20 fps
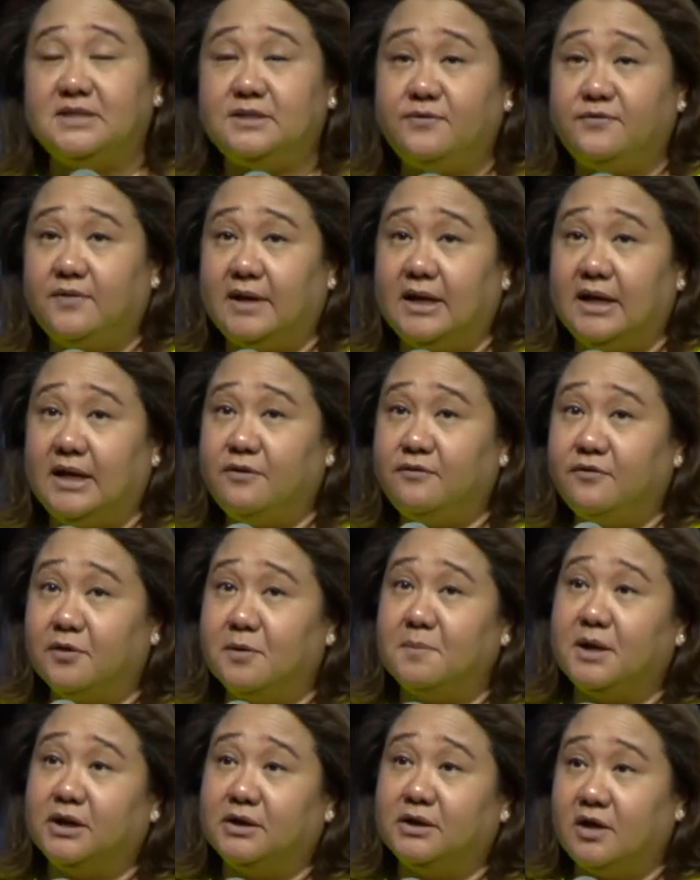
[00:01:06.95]

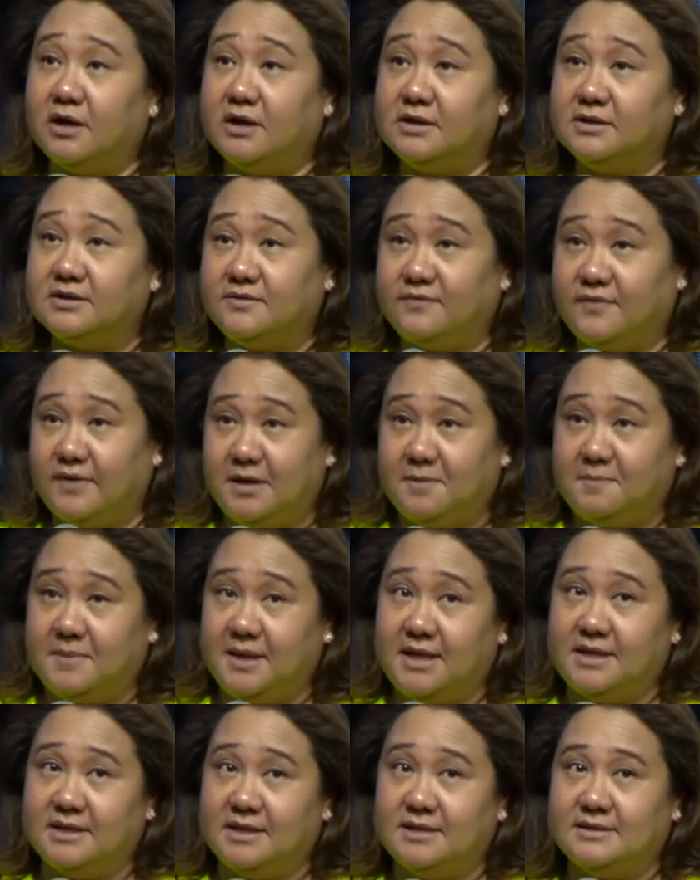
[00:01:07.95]
specifically for McDonald's
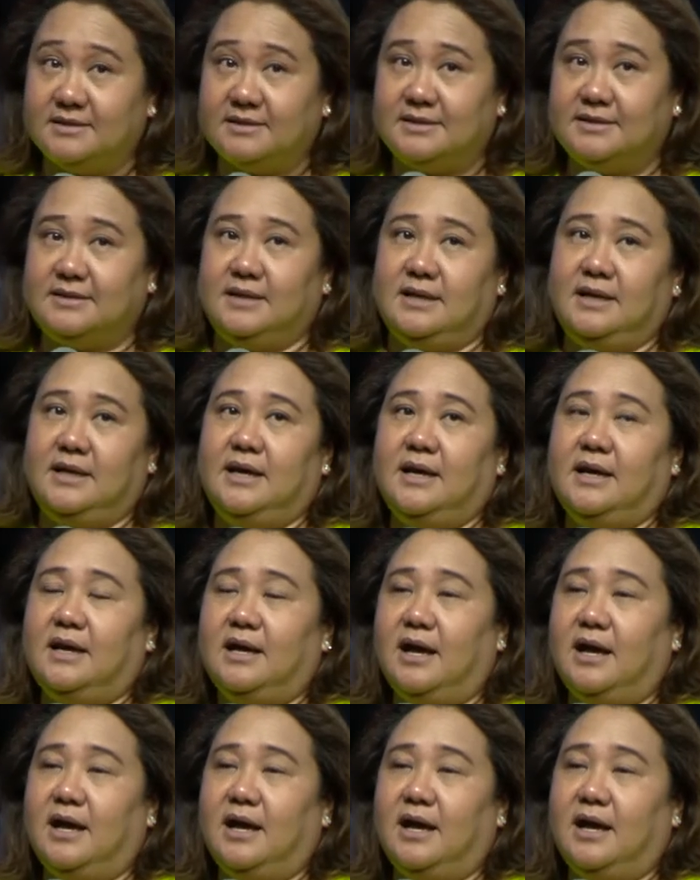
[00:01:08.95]
Philippines.